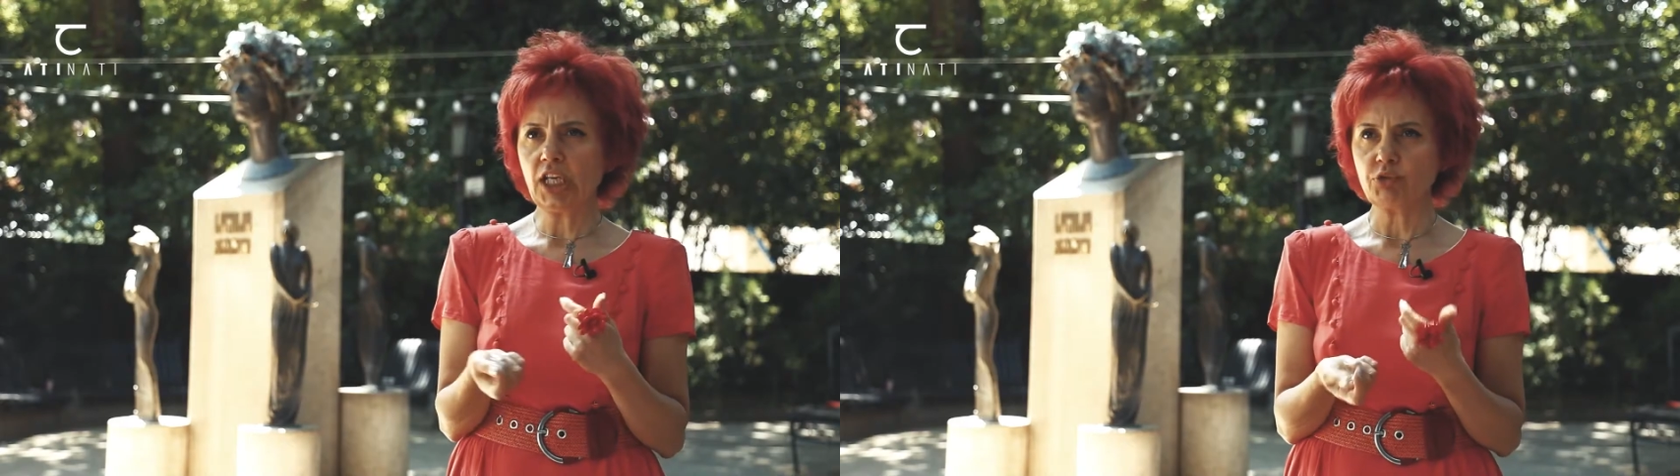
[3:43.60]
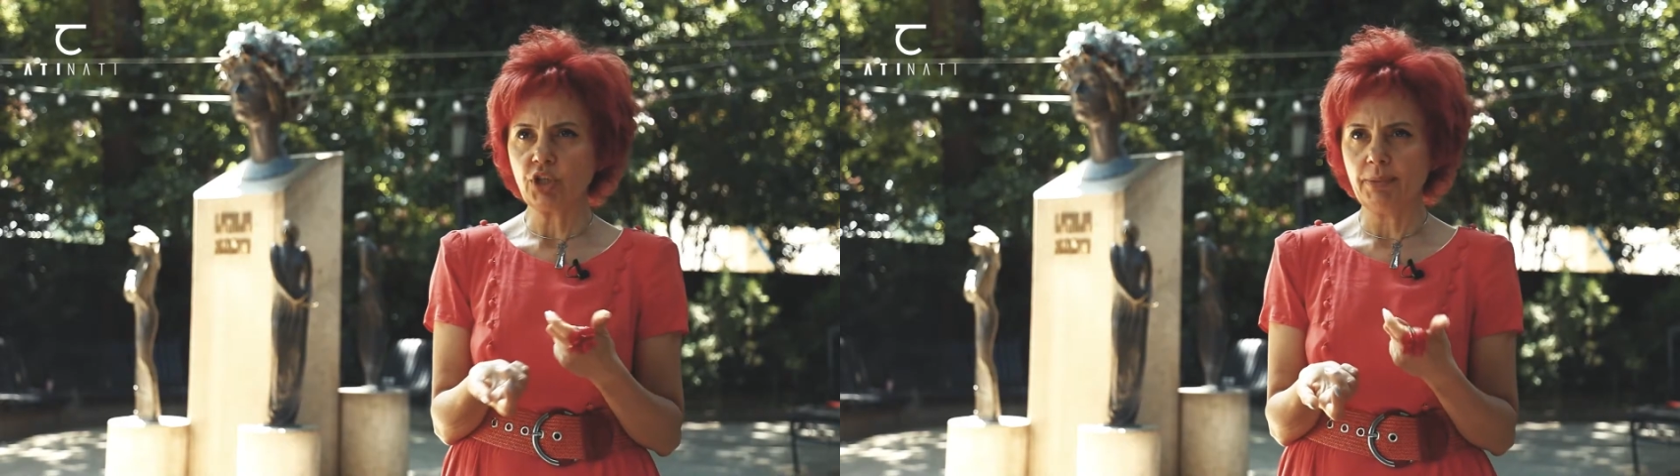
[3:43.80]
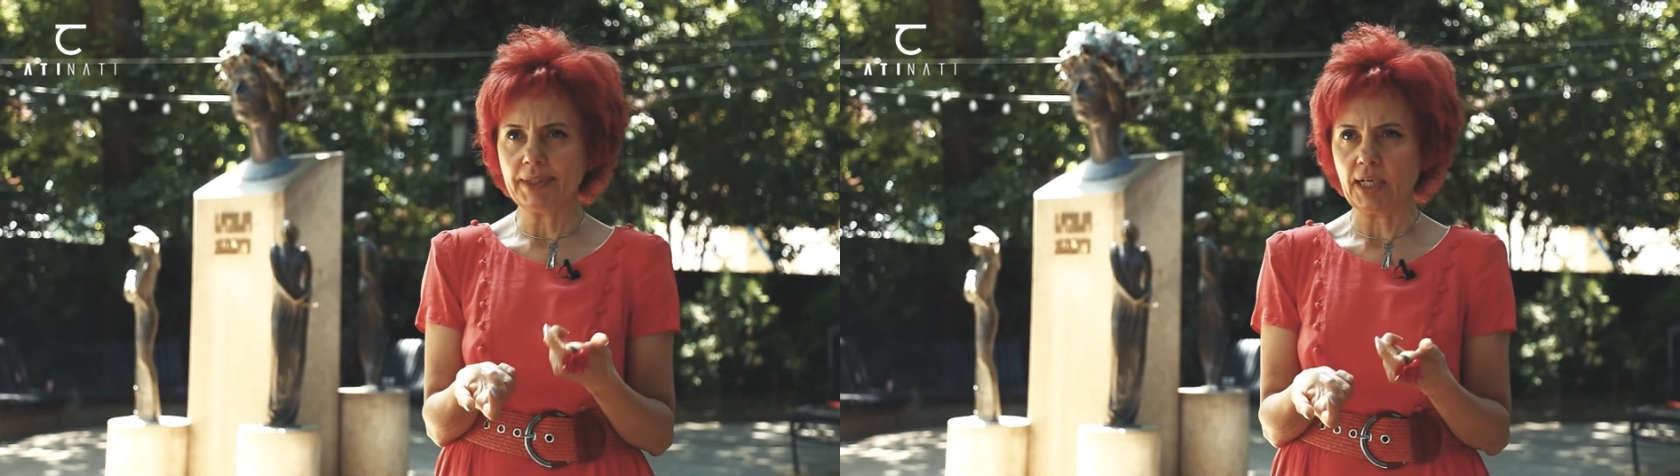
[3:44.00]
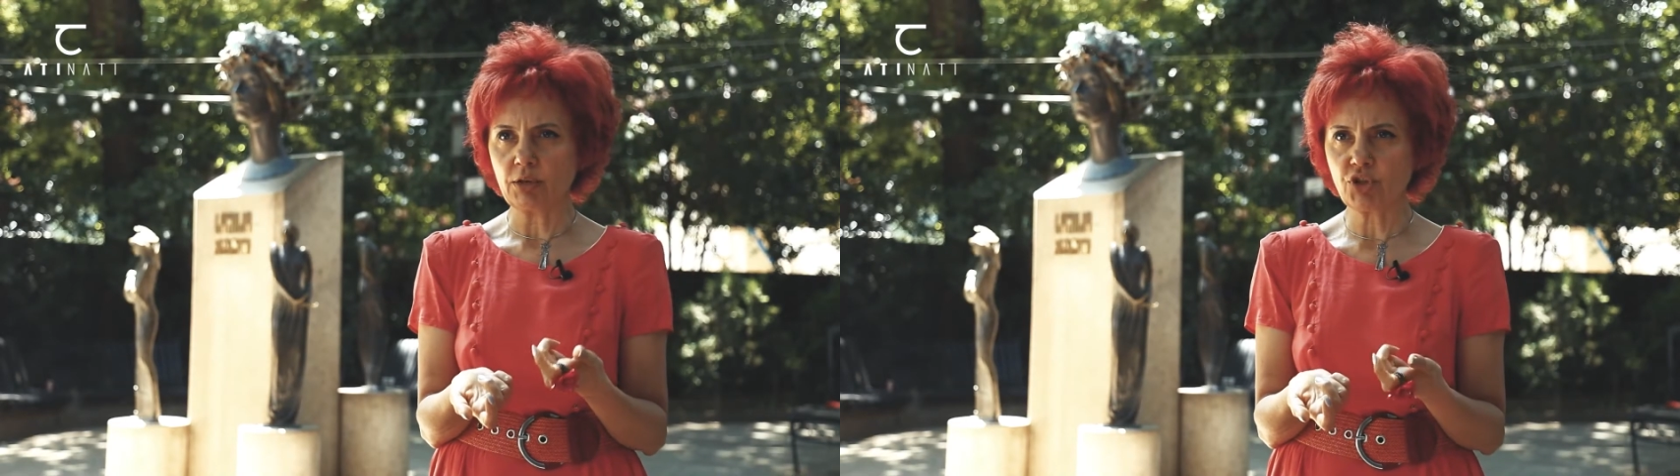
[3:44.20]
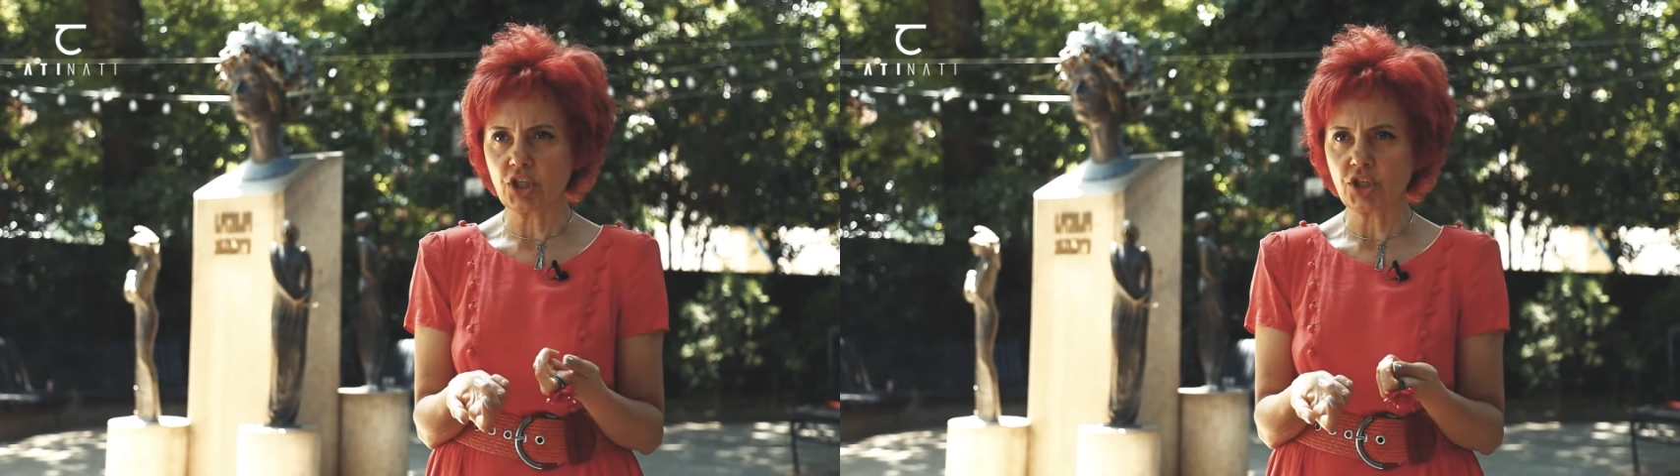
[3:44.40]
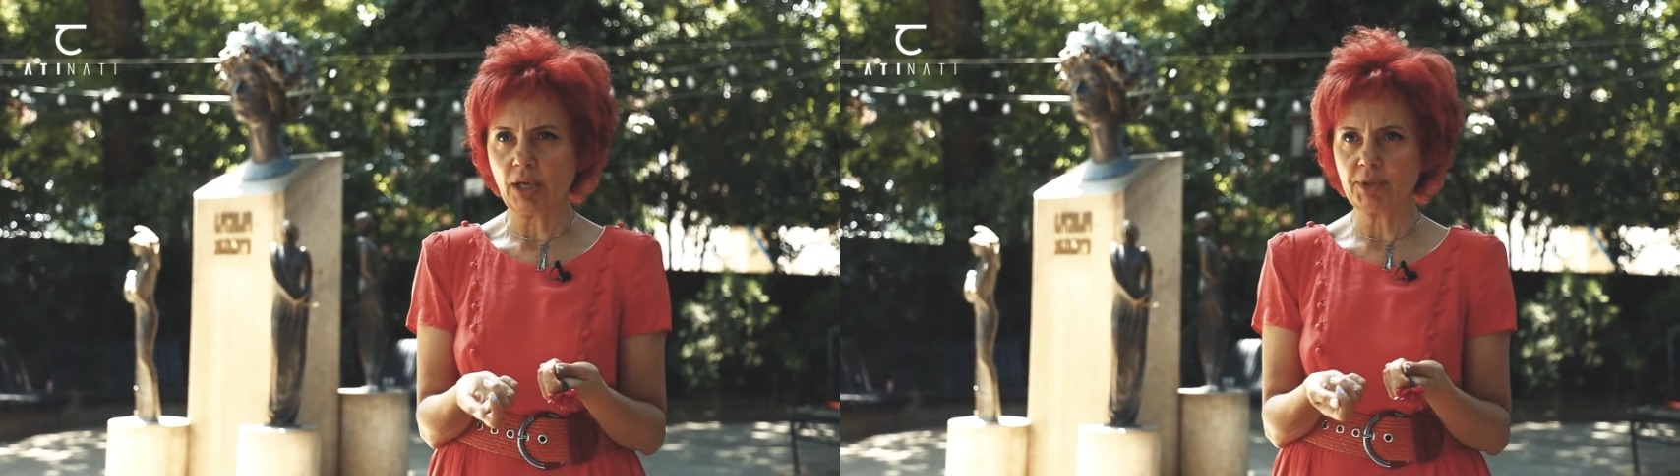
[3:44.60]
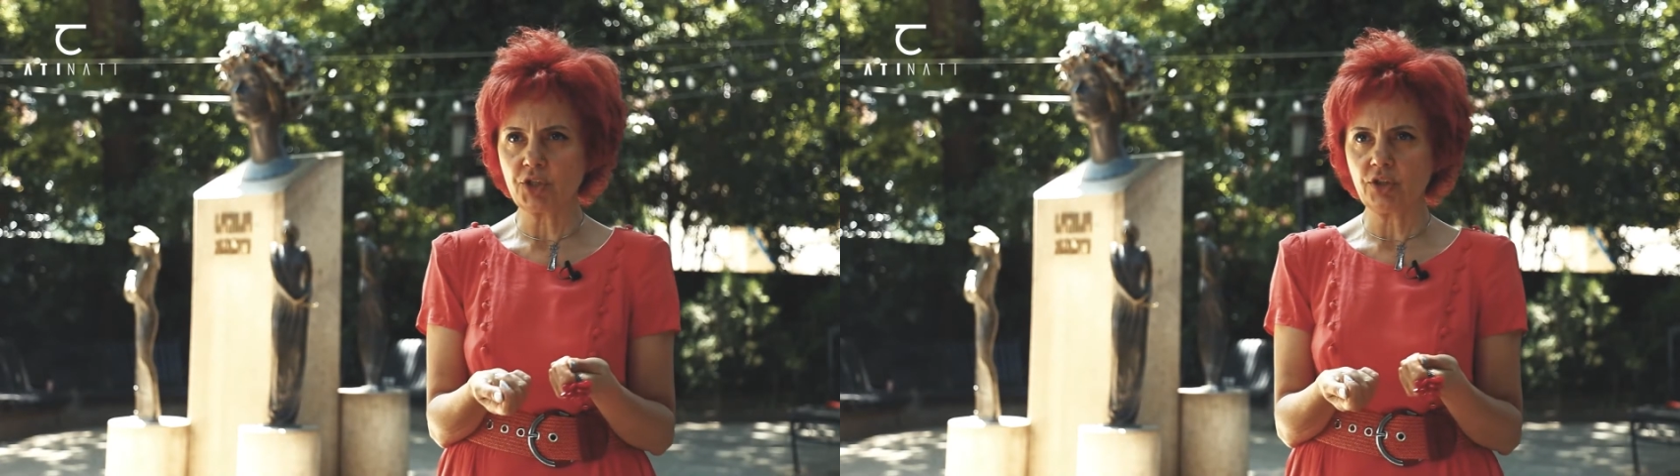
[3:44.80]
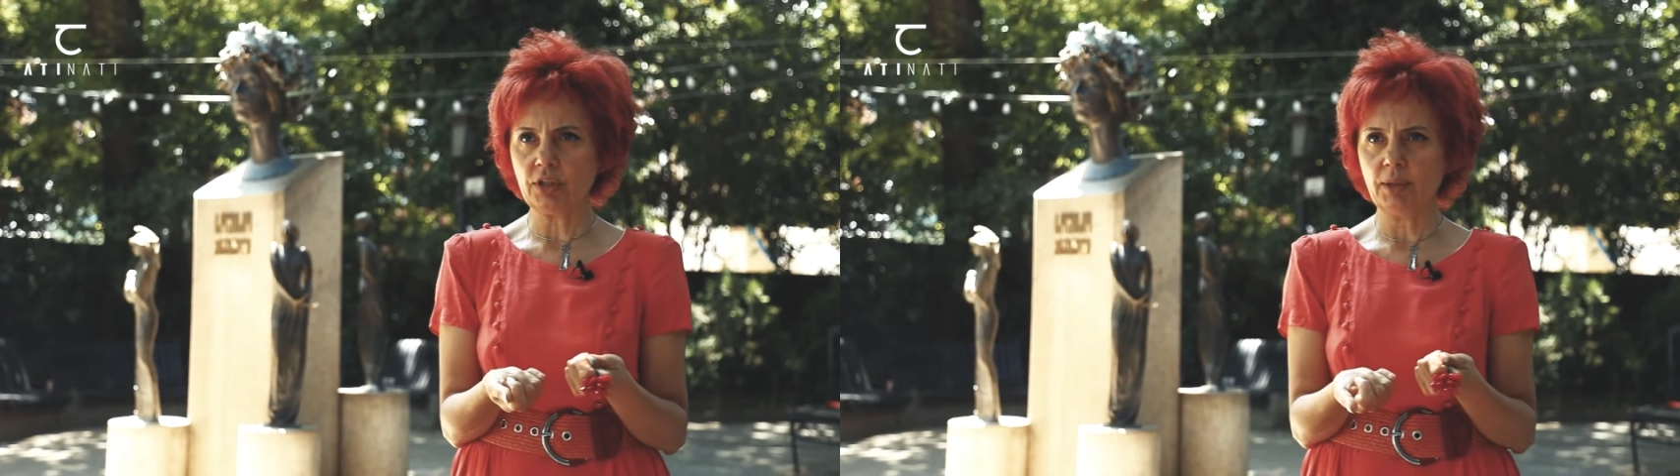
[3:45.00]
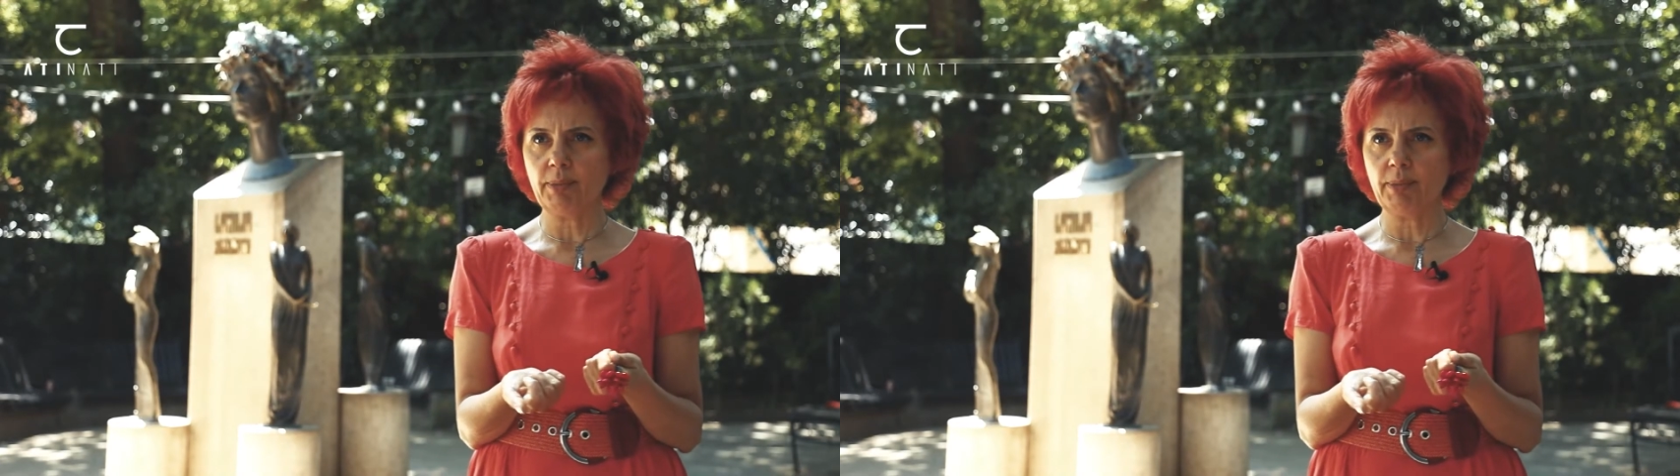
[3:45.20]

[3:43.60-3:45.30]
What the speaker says: At first glance, we might